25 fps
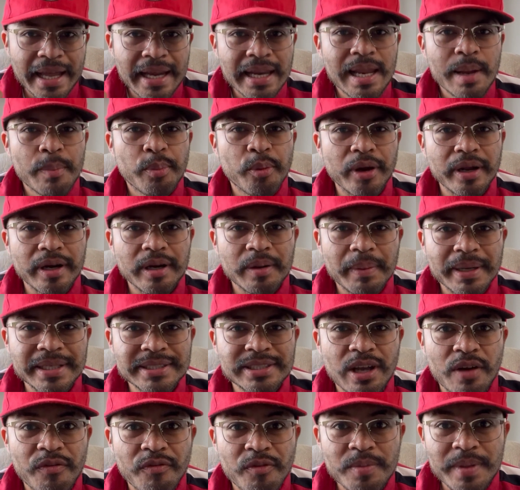liberated
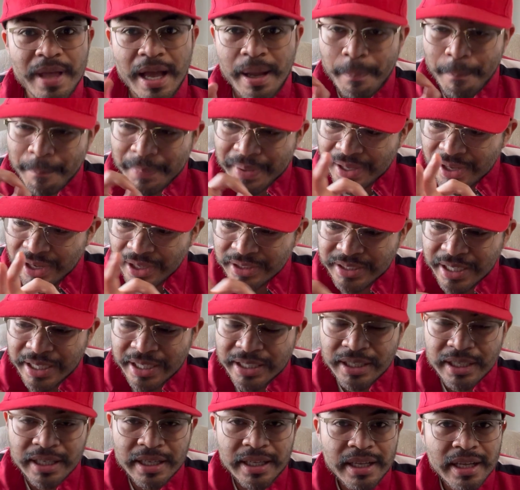myself from that because
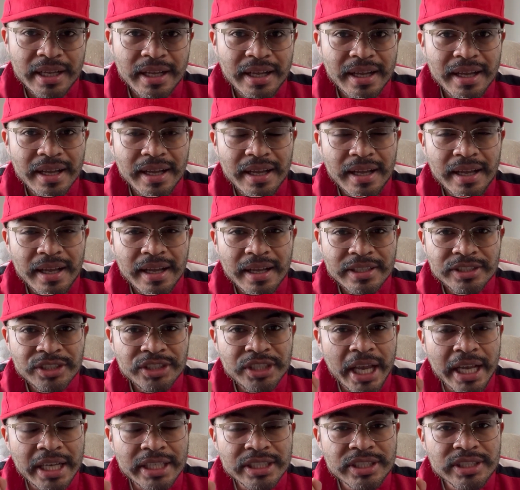I
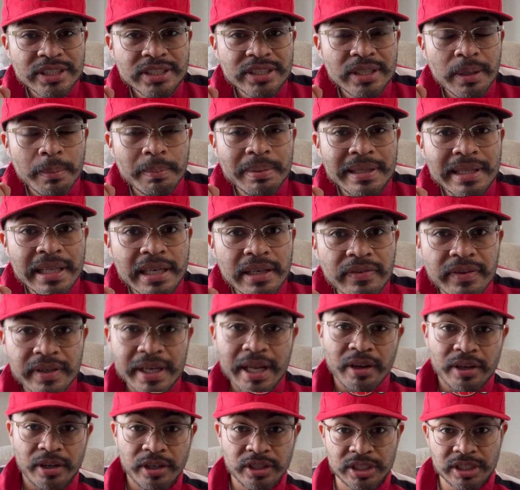changed the belief.
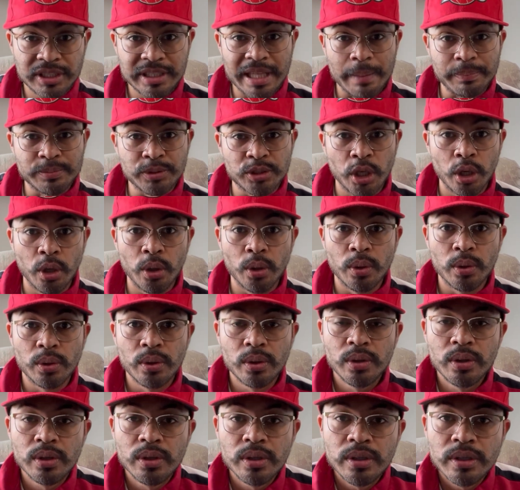Now here's step 2.
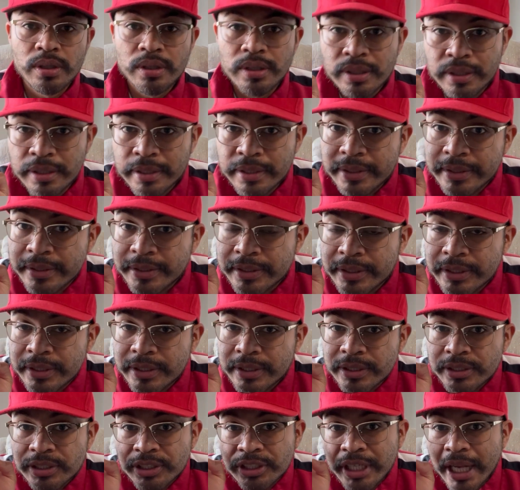
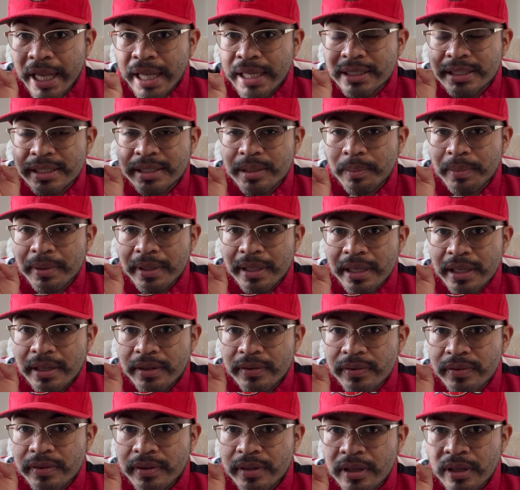Change the
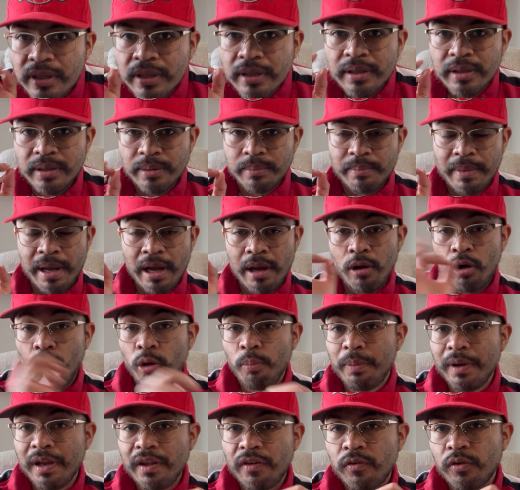belief. My old
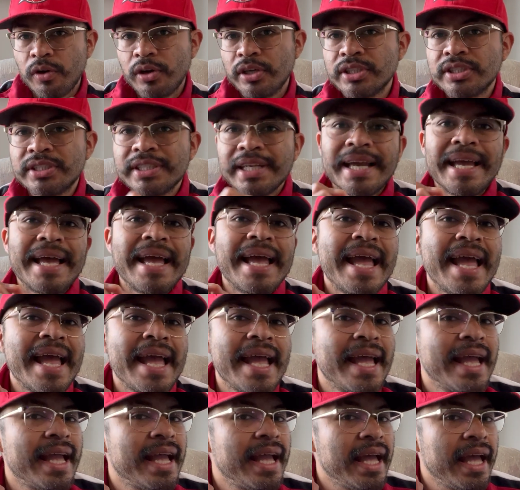belief was,
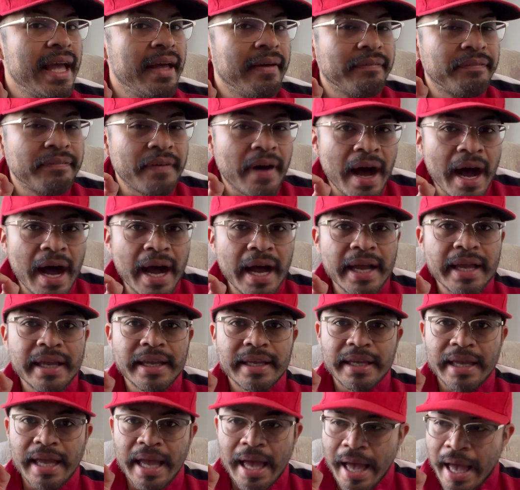if
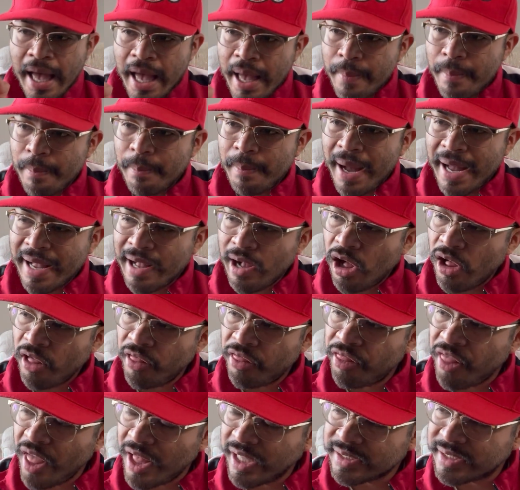I am my
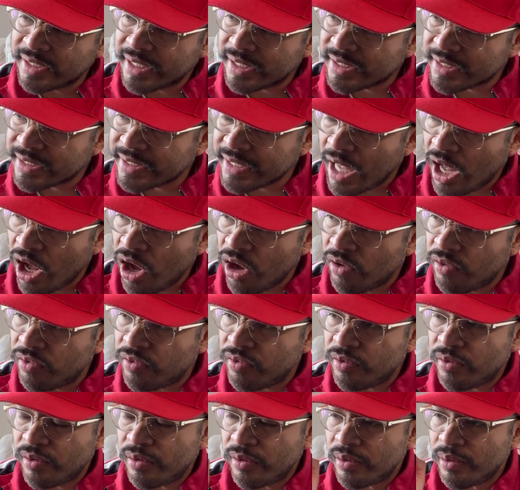authentic
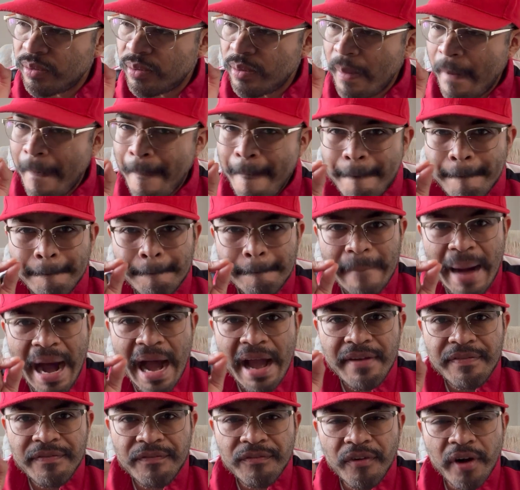self,
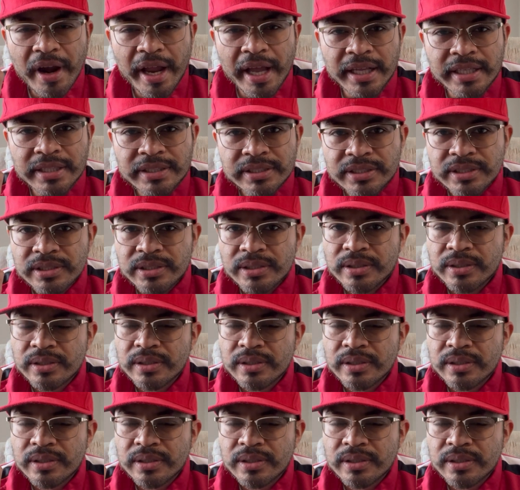my friends